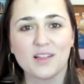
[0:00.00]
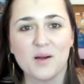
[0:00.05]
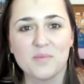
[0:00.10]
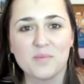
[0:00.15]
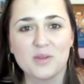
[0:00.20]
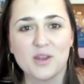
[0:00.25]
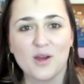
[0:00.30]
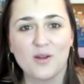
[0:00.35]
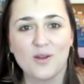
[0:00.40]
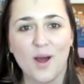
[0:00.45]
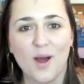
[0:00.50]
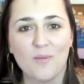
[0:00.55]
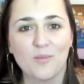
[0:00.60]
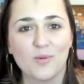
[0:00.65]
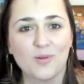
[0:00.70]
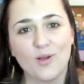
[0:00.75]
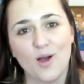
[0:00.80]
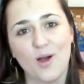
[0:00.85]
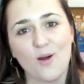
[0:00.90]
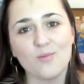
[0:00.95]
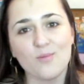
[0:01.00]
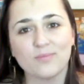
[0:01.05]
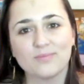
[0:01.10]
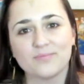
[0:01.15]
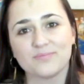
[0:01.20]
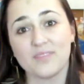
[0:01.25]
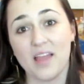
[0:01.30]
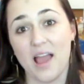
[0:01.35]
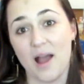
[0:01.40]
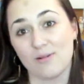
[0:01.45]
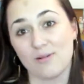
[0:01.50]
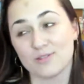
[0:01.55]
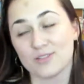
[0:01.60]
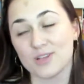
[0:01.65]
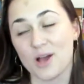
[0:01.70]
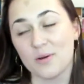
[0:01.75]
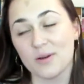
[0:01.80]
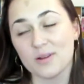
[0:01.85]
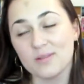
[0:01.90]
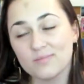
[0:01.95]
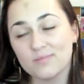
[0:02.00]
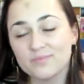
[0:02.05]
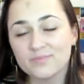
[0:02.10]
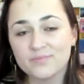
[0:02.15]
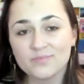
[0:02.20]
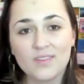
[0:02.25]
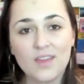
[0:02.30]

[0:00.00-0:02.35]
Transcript: let me know down below how it's going.